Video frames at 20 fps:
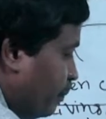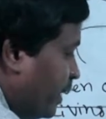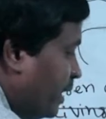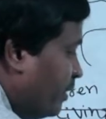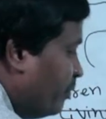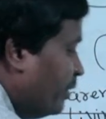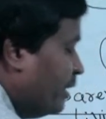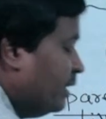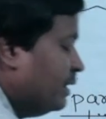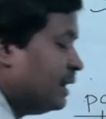
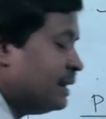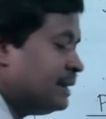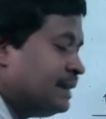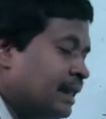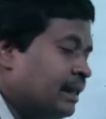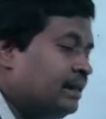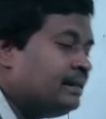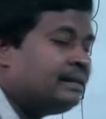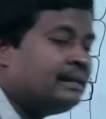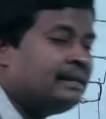between the
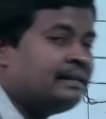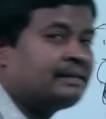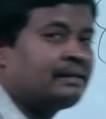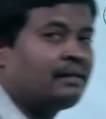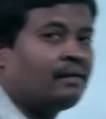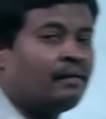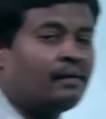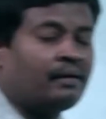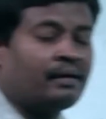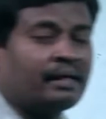cells is
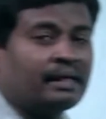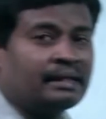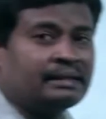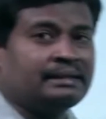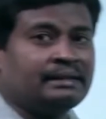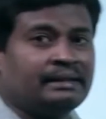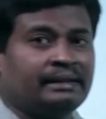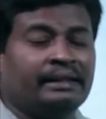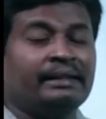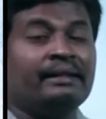called as
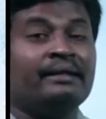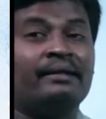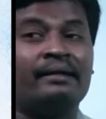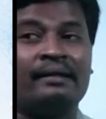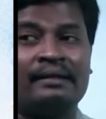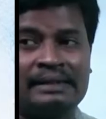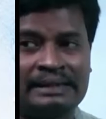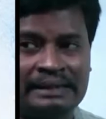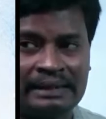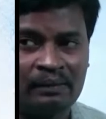
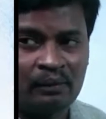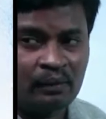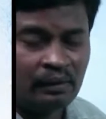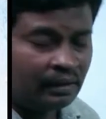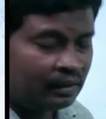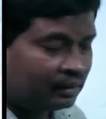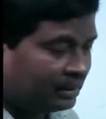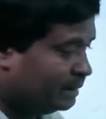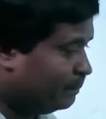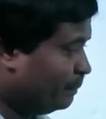
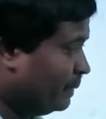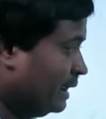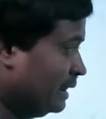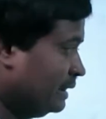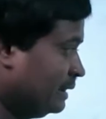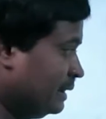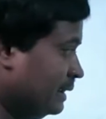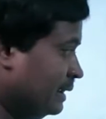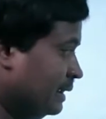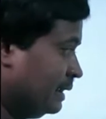intercellular
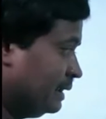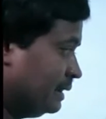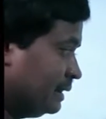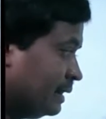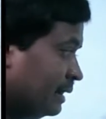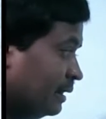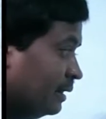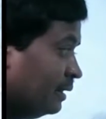spaces.